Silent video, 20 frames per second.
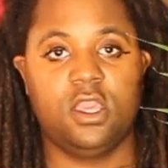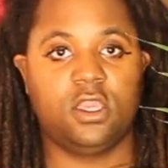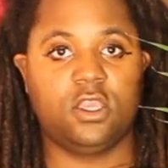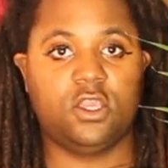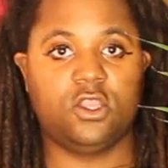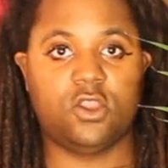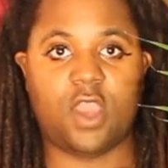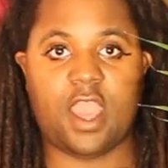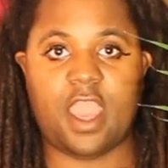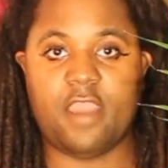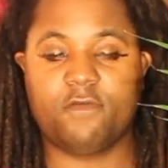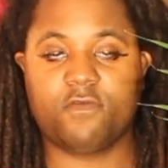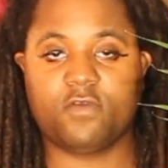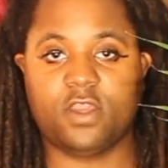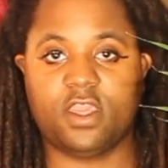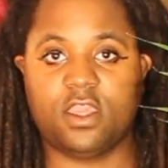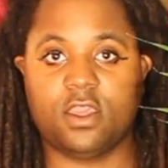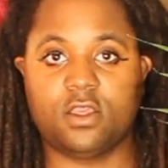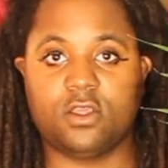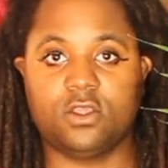you know,
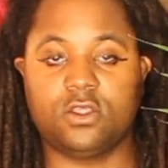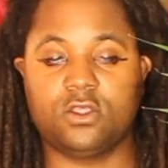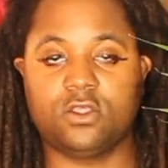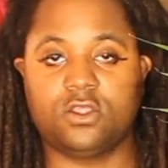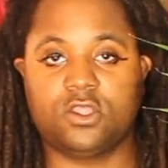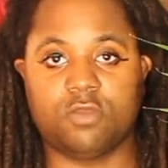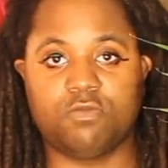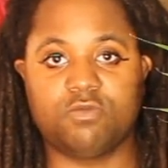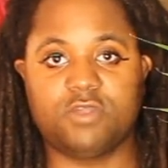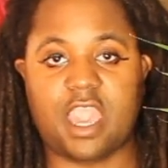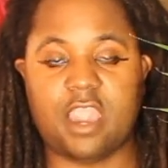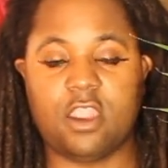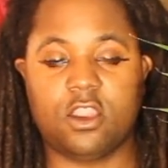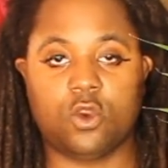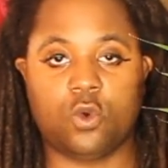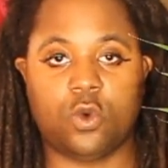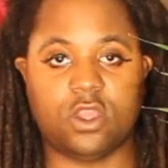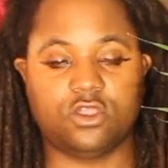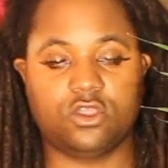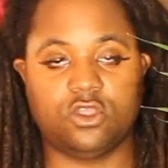have some dire
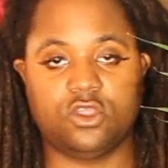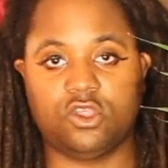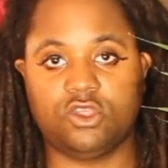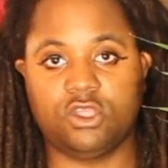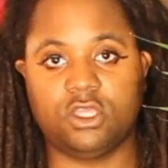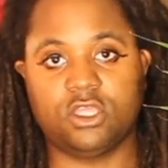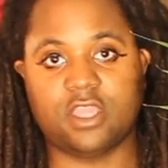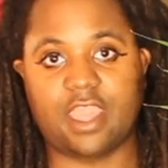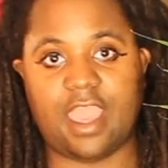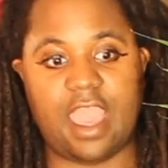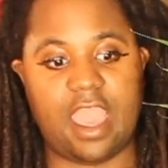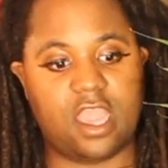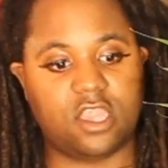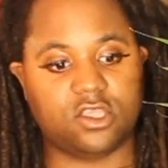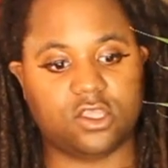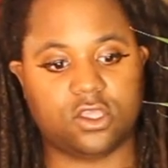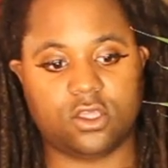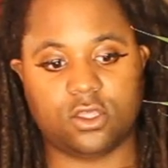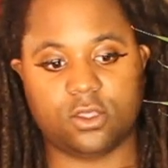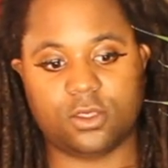questions you need to
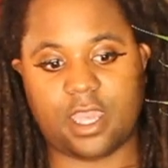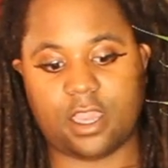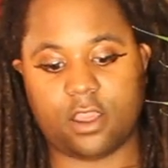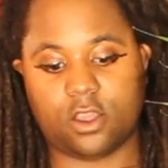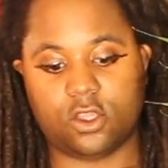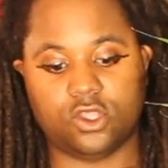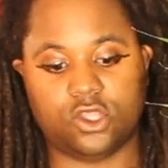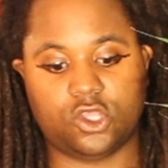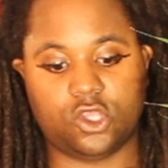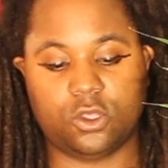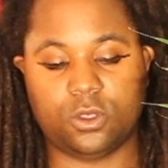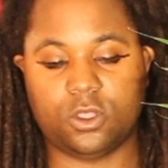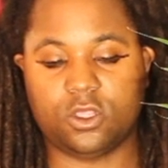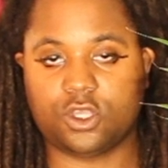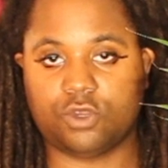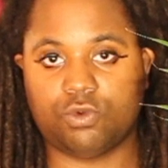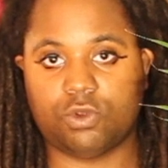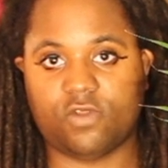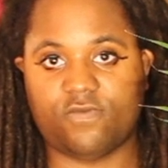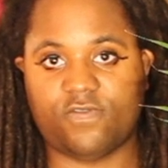ask that concern this
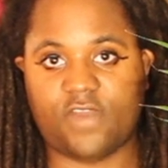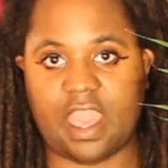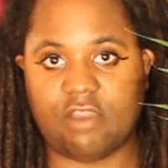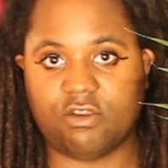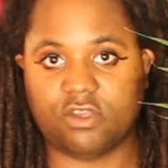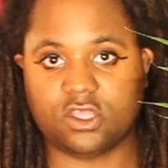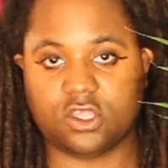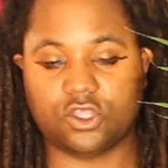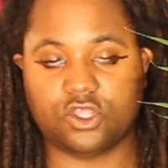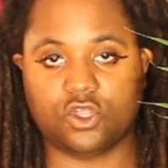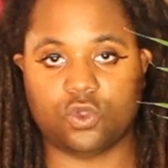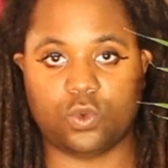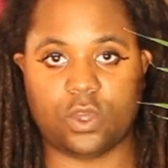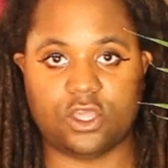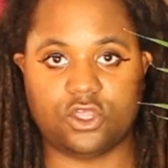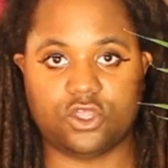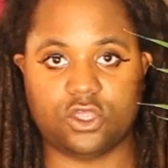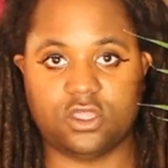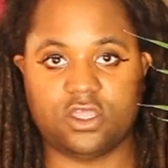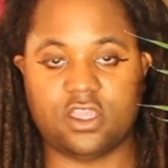coronavirus
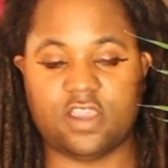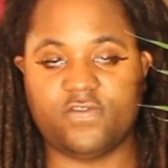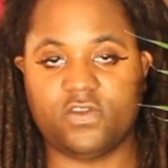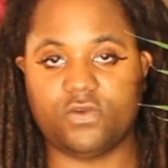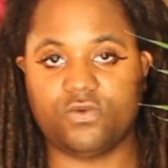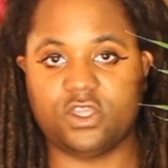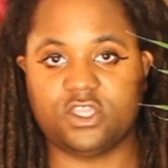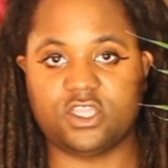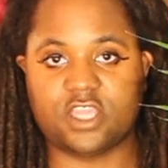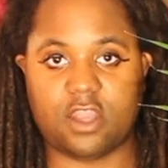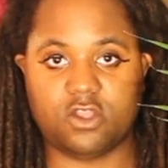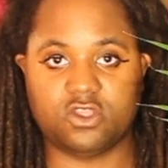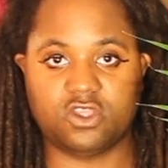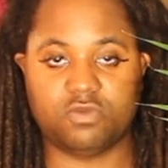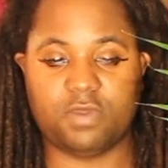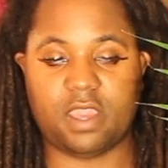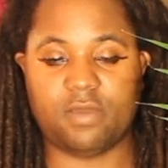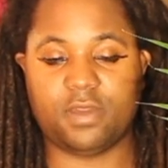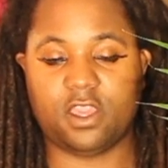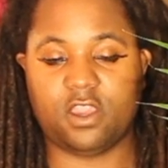situation, definitely reach out
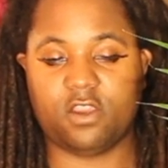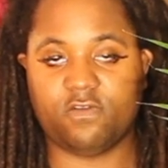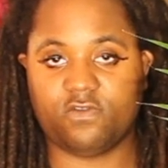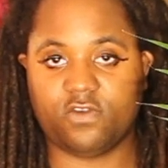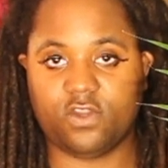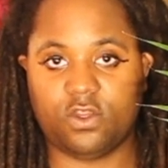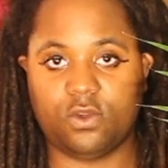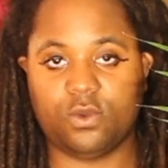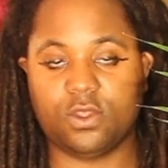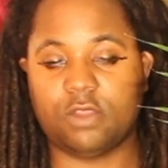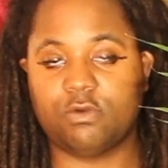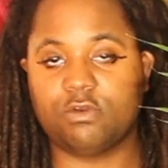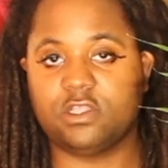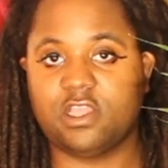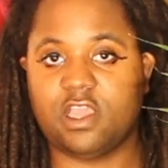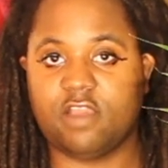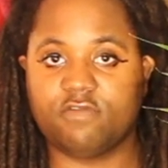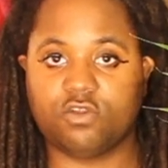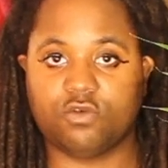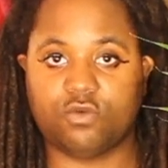to me. I'm here for you, and I would
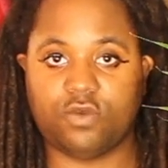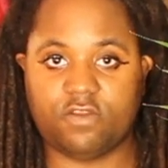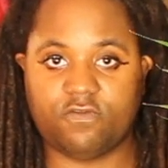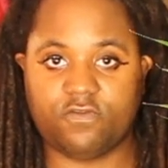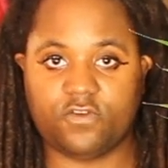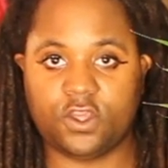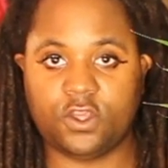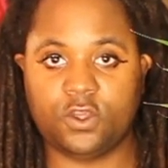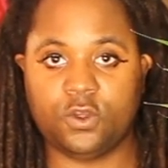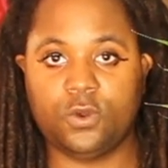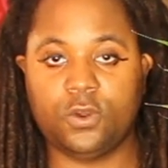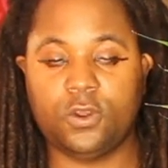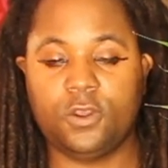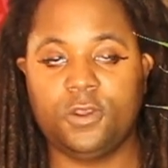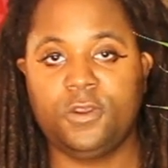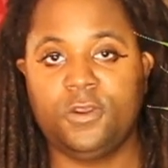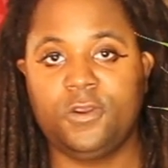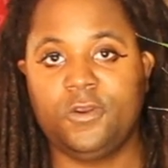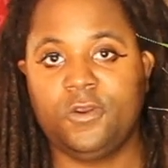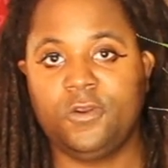love to read for you.
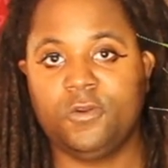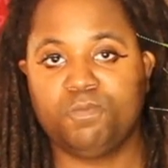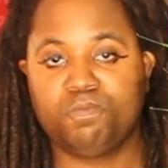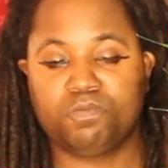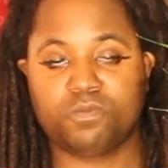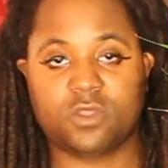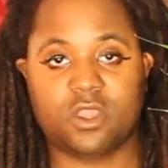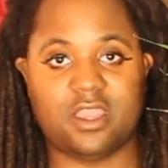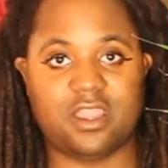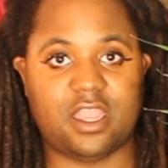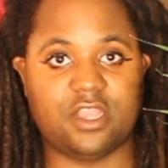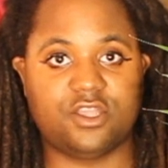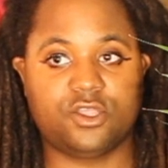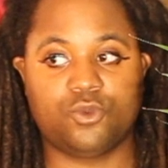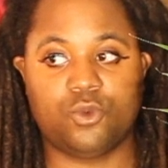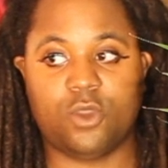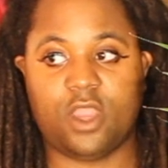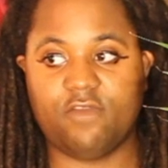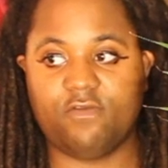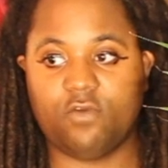And I
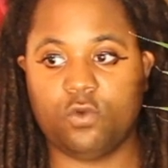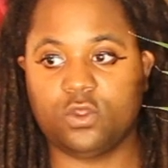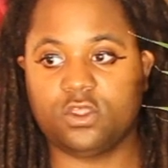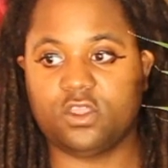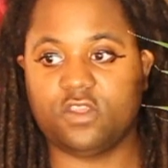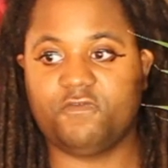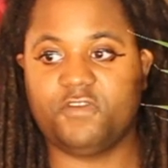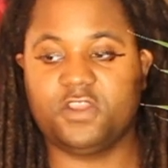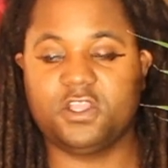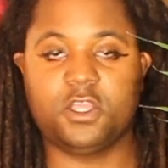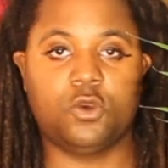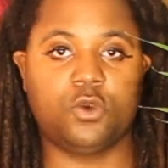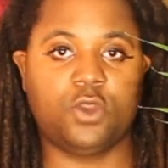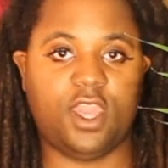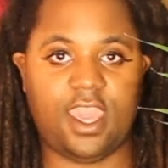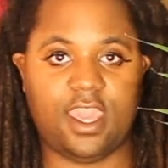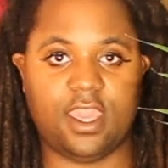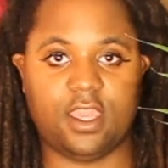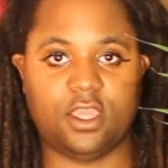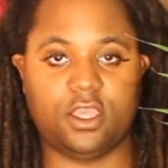just want everyone to feel
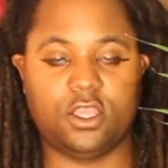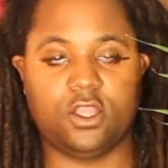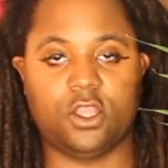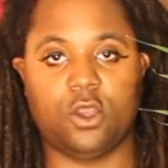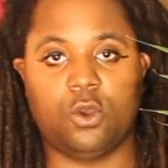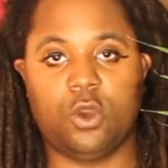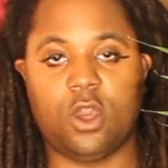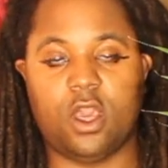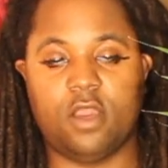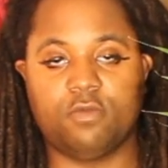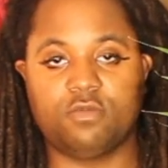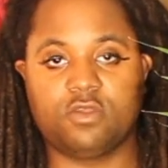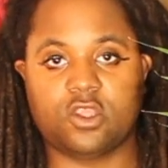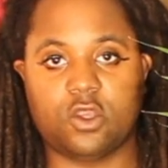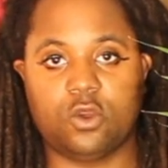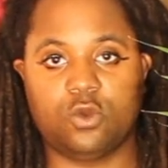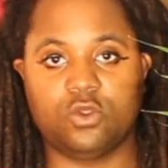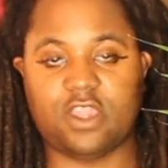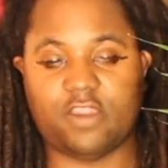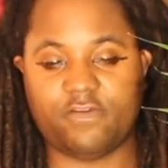okay, you know, um,
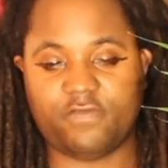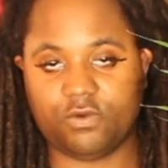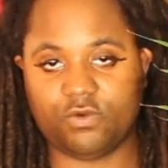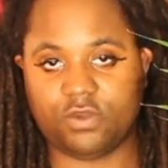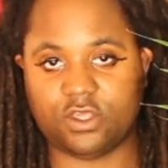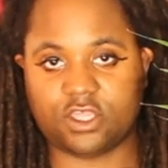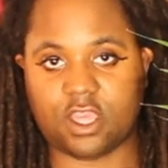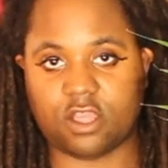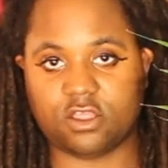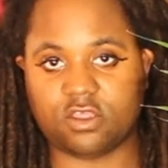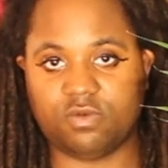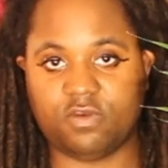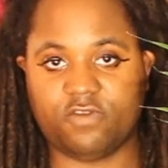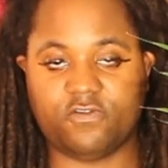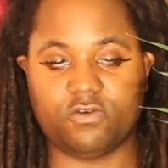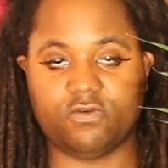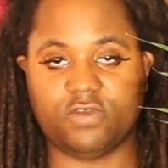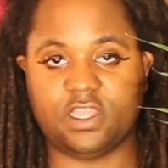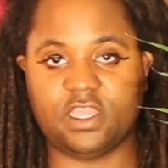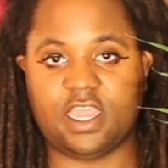so definitely reach out to me
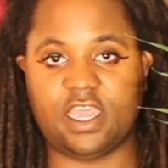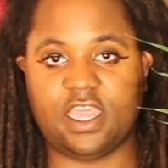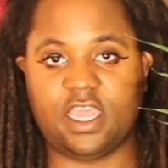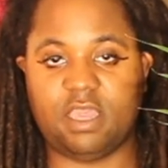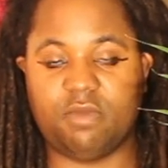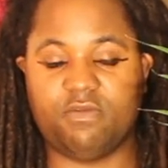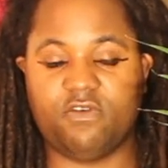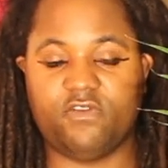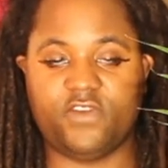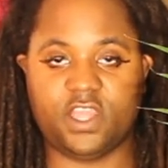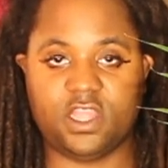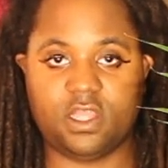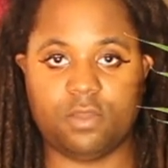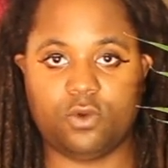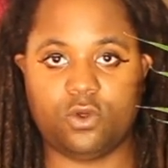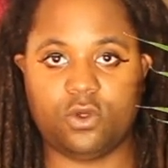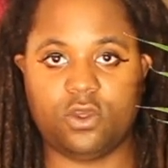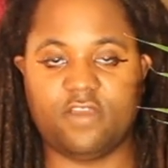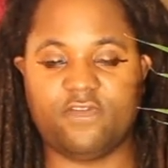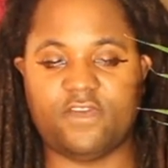for a reading. I am
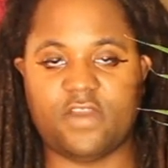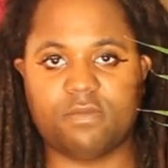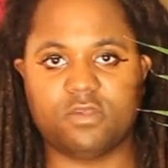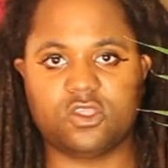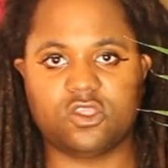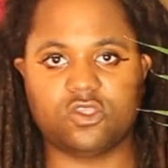available. If I'm